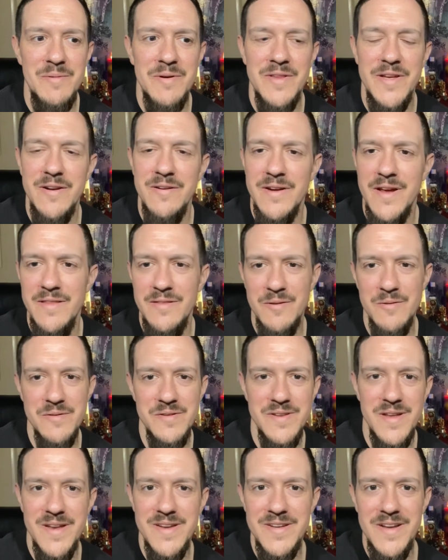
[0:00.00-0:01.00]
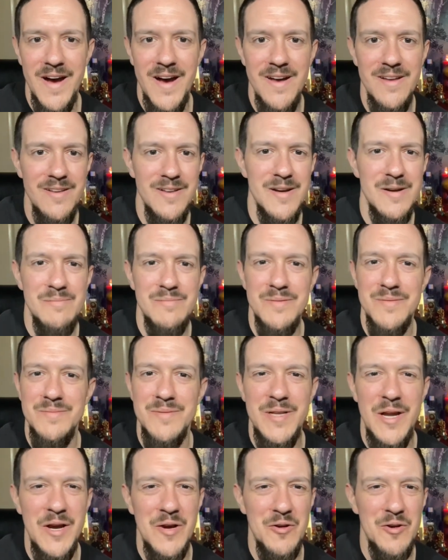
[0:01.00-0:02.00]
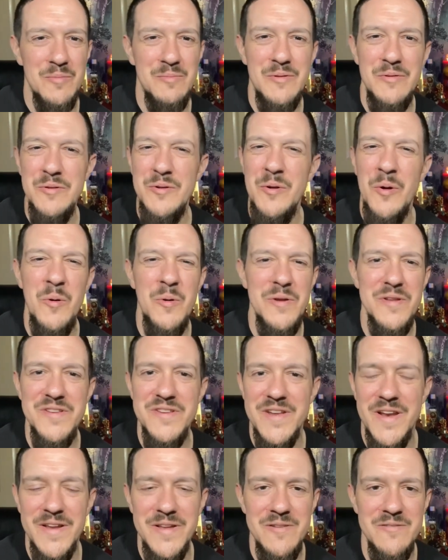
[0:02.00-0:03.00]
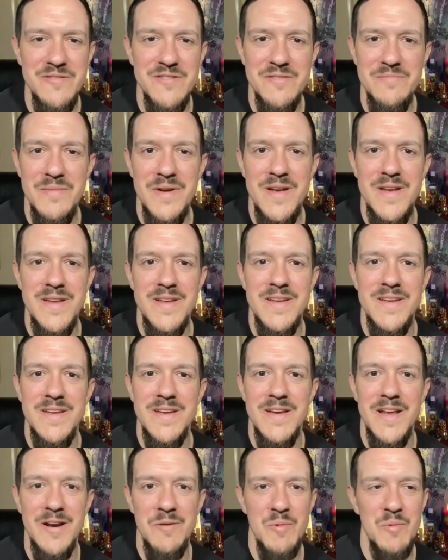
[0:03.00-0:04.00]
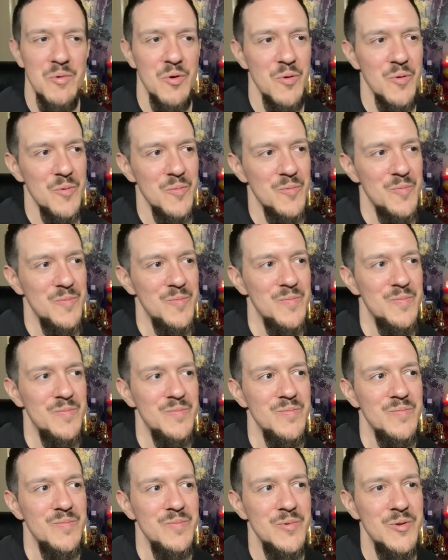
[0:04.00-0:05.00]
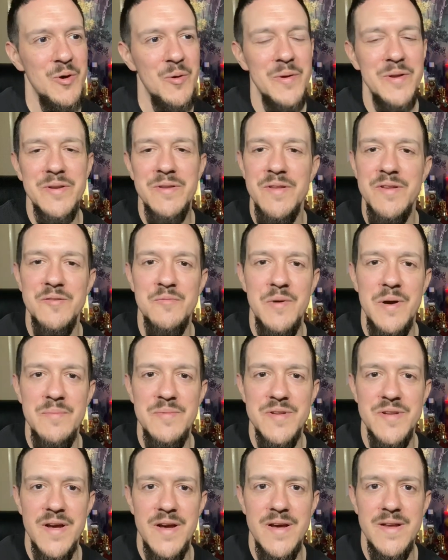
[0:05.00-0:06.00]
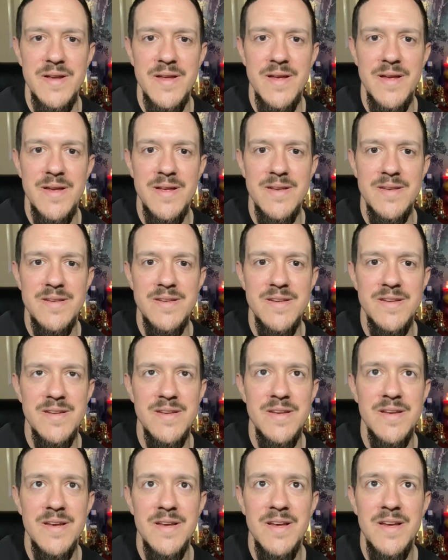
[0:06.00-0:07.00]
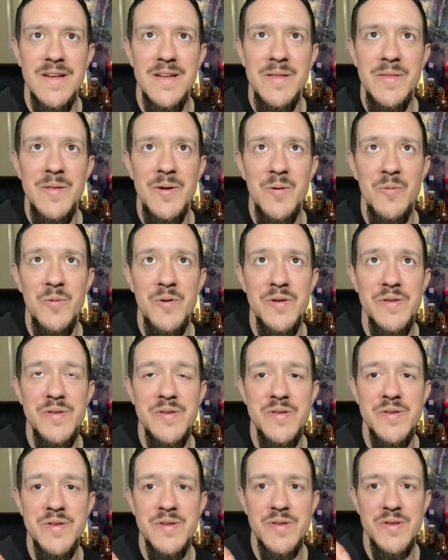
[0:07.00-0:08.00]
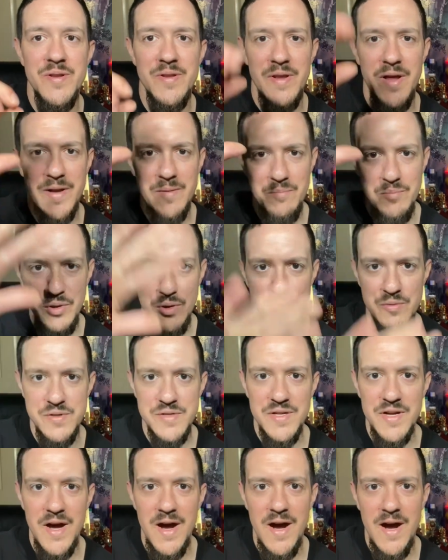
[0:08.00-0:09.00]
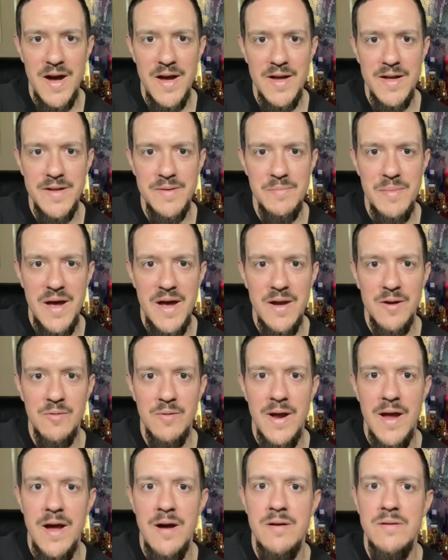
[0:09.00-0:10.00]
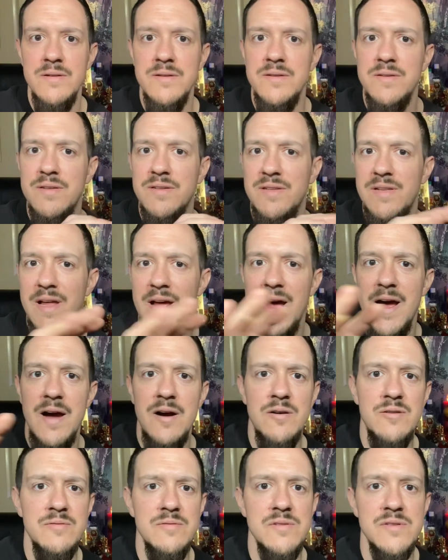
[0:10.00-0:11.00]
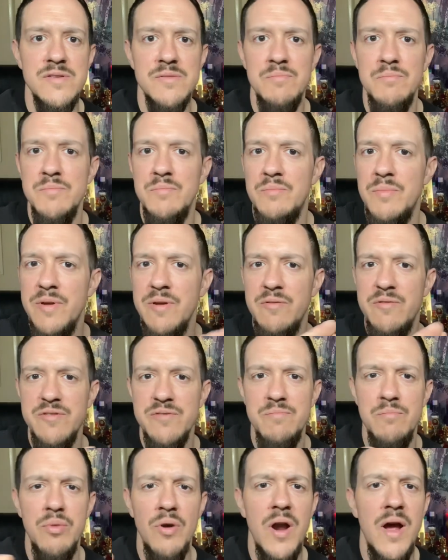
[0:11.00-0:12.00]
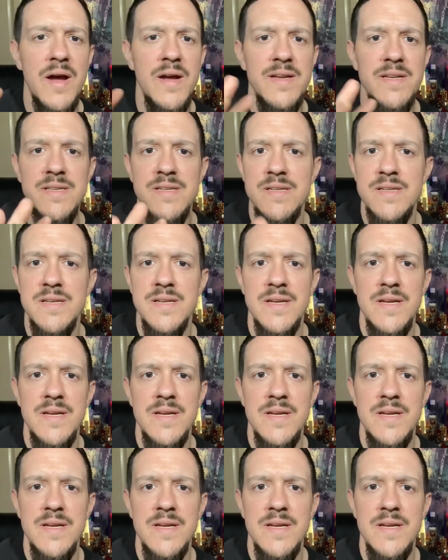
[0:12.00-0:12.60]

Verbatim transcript: on the internet and there was that dial-up terrible noise that it used to make. And I remember going to this website and there was like blue sky, background, clouds, it was bright,